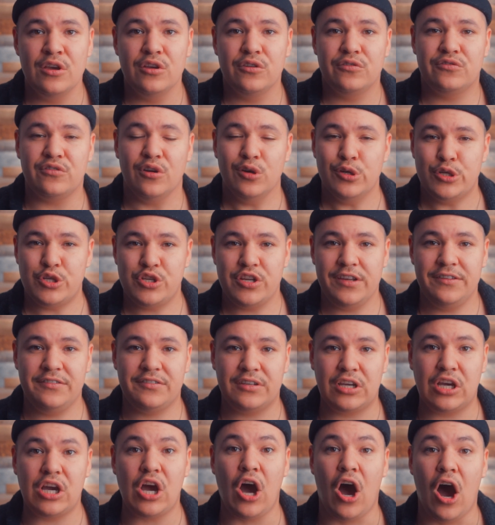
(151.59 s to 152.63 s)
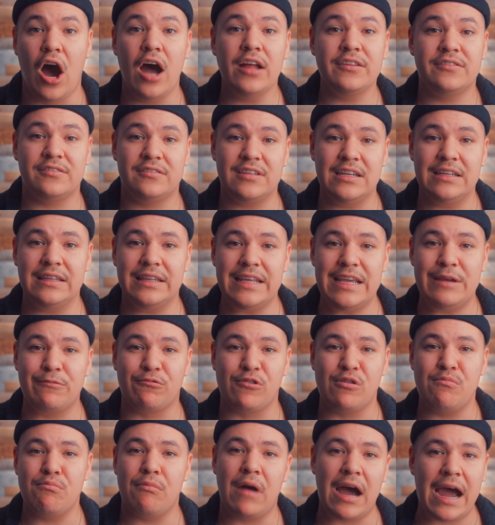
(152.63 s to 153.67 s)
So she's constantly
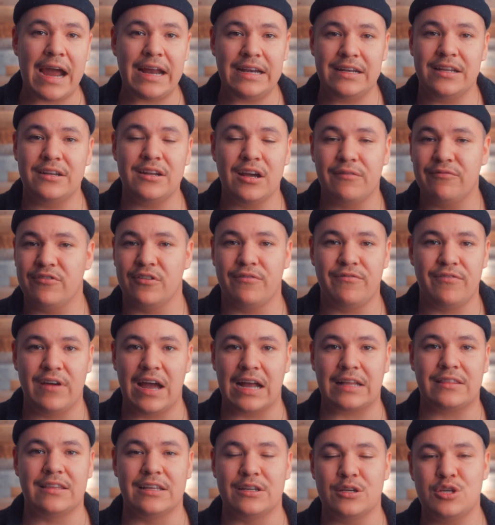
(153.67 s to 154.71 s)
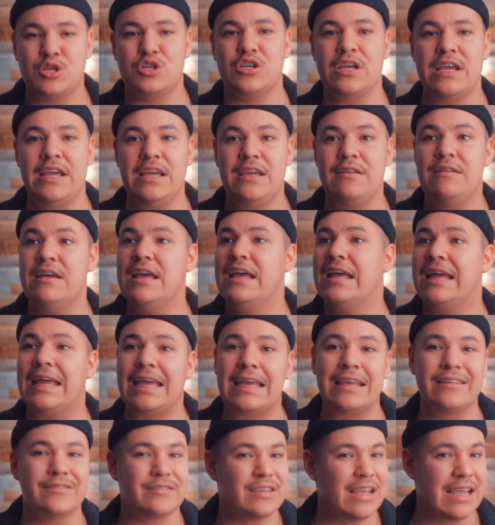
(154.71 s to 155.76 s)
reminded of the fact that she
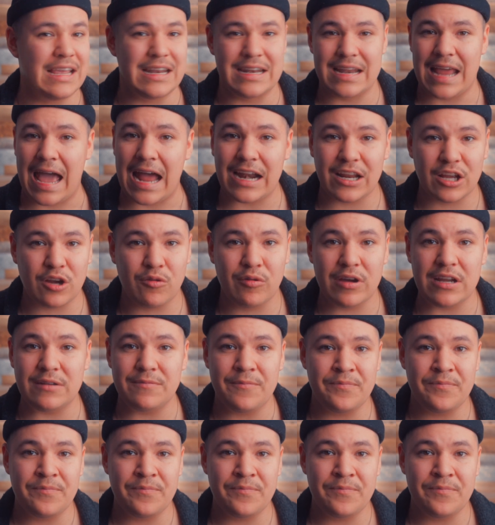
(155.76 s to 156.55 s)
is inadequate.